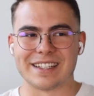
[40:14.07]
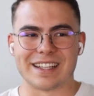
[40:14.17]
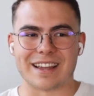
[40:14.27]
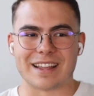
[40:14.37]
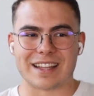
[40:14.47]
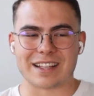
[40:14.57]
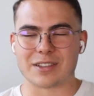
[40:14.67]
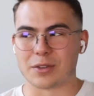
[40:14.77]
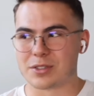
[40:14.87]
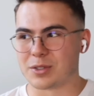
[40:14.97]
that's
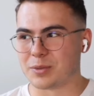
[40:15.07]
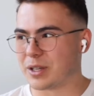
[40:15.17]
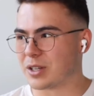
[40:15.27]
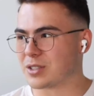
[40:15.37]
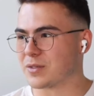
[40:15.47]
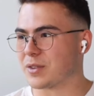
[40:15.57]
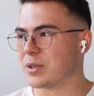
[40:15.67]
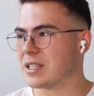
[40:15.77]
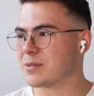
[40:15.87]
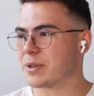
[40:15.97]
also because of a
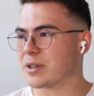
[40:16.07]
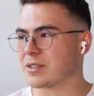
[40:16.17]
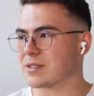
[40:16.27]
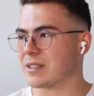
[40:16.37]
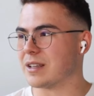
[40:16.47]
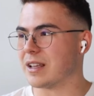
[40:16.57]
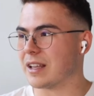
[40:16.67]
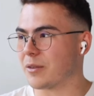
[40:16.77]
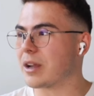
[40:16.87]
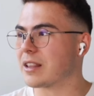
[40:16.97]
reason. Because
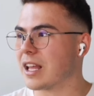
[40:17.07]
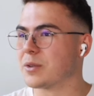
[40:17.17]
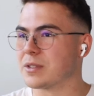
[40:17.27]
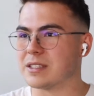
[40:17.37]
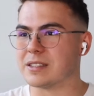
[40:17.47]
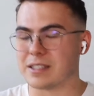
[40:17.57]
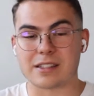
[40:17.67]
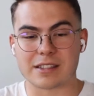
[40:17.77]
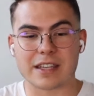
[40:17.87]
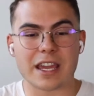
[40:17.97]
right now it's
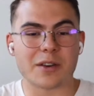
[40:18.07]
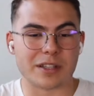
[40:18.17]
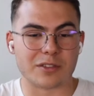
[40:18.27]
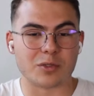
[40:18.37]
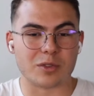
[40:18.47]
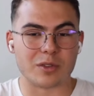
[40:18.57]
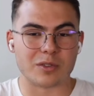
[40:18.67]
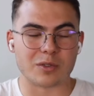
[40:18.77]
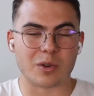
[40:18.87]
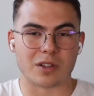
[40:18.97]
scary to
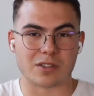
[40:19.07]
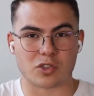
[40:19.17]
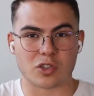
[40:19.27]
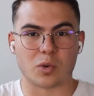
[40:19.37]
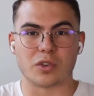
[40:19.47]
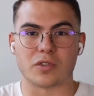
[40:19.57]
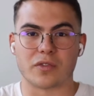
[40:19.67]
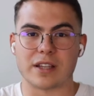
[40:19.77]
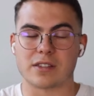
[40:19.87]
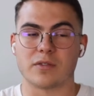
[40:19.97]
also show your
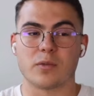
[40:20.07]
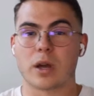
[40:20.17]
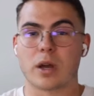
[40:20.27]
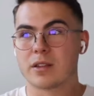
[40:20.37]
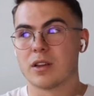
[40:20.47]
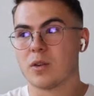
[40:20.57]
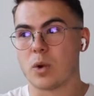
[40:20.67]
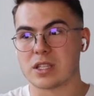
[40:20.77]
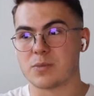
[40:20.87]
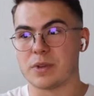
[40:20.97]
face.
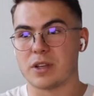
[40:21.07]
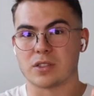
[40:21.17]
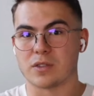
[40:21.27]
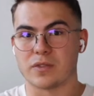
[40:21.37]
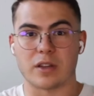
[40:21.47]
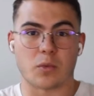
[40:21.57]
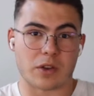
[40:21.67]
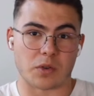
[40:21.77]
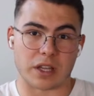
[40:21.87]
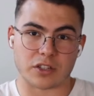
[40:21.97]
Once because of
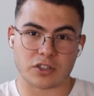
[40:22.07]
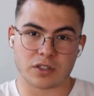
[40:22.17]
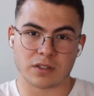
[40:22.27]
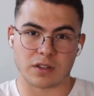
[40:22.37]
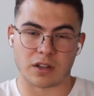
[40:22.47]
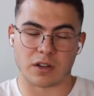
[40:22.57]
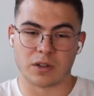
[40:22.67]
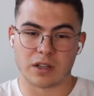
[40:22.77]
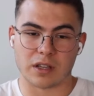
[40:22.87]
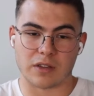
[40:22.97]
regulation,
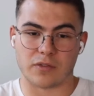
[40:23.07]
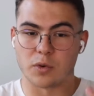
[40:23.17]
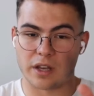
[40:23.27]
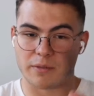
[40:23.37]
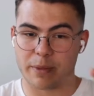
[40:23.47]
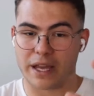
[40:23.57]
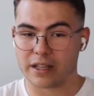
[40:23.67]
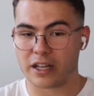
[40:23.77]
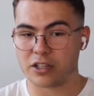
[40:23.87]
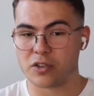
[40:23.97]
if you're in a bad
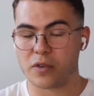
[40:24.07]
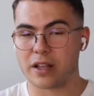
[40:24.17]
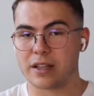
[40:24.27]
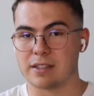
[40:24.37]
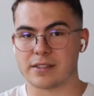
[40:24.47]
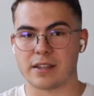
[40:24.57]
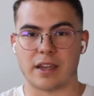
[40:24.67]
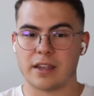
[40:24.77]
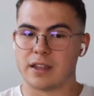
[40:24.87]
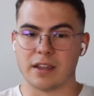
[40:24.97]
country and they say,
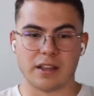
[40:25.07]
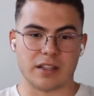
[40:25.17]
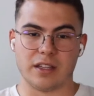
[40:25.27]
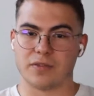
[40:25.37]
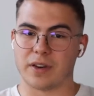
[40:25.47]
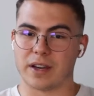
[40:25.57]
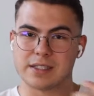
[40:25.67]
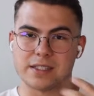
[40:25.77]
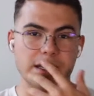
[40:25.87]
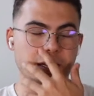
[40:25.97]
hey, DeFi is
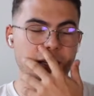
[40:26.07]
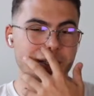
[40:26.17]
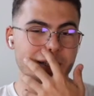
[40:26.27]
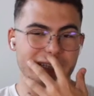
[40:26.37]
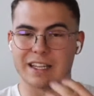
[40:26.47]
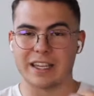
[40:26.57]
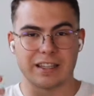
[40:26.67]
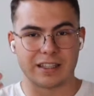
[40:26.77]
illegal, they